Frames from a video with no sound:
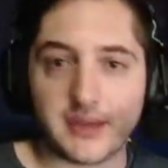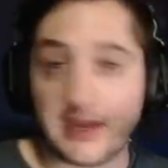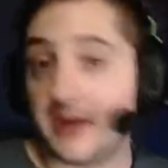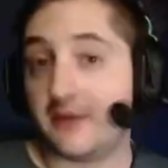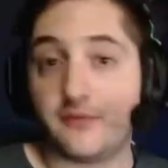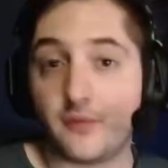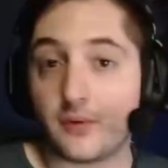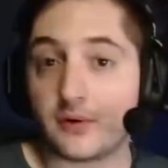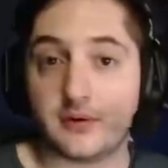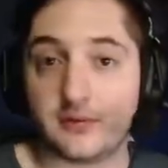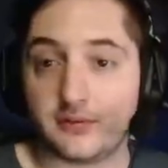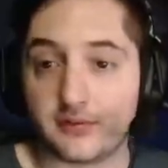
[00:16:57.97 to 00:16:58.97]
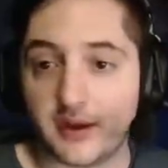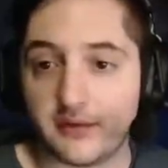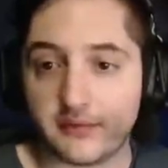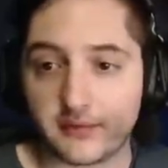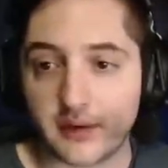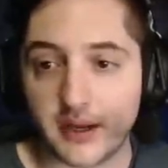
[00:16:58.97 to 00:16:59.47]
can't afford new stuff,
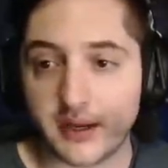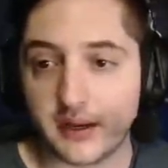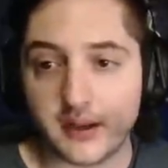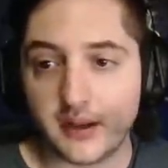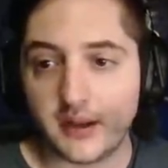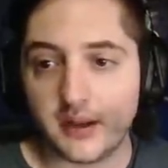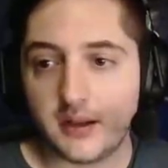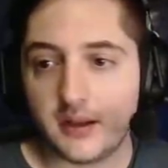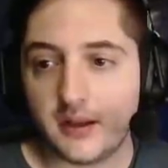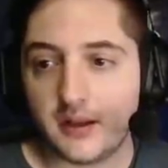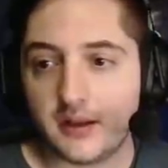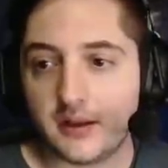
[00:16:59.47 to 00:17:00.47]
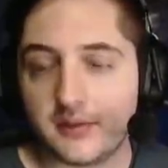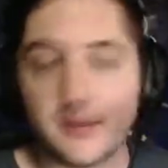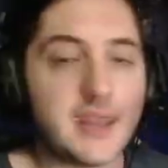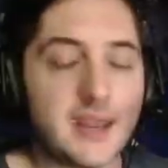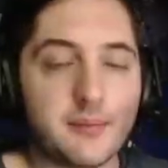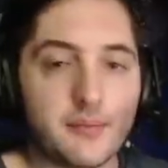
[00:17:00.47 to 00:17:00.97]
right? They
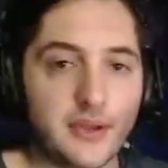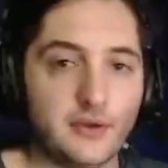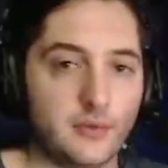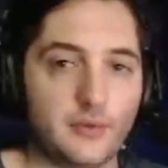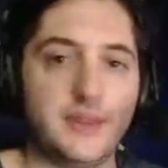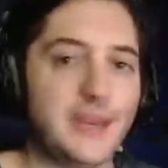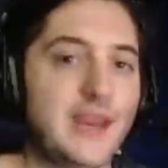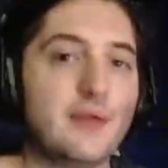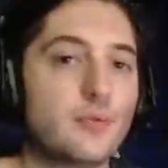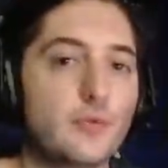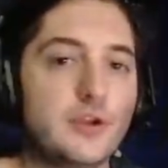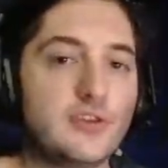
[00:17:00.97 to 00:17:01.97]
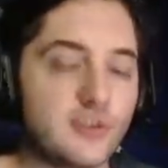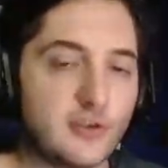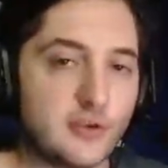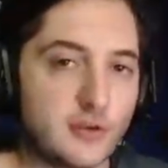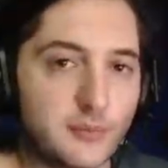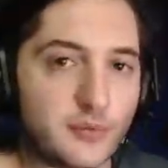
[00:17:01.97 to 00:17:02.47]
can't play New World. They can't risk
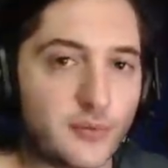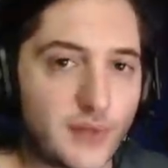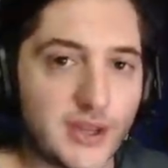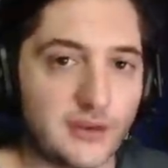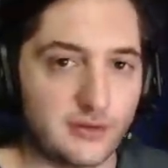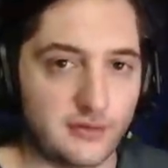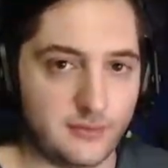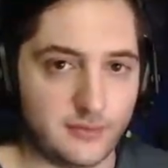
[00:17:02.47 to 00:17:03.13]
playing New World,